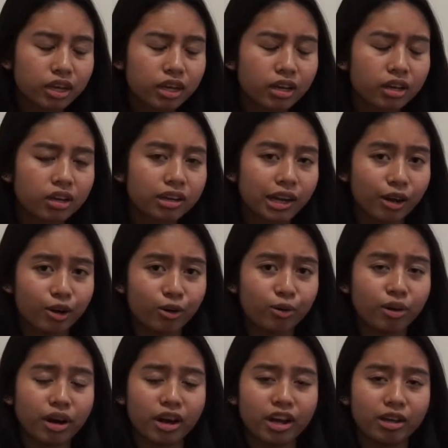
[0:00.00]
and now
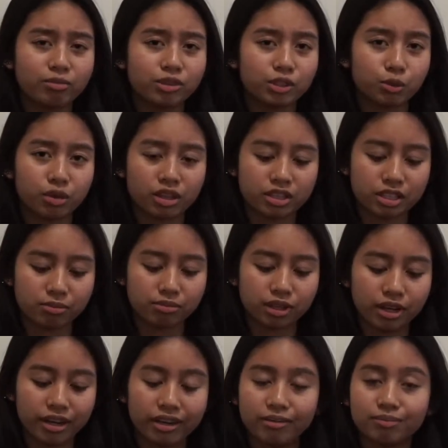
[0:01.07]
I am just with a zip
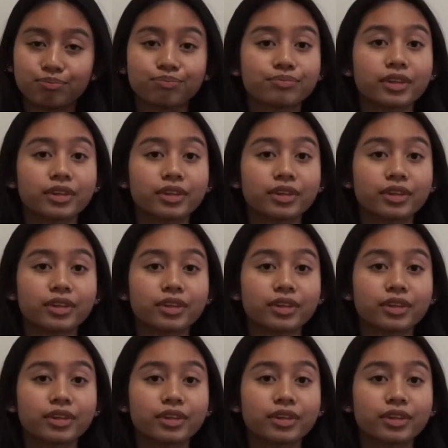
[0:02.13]
tie.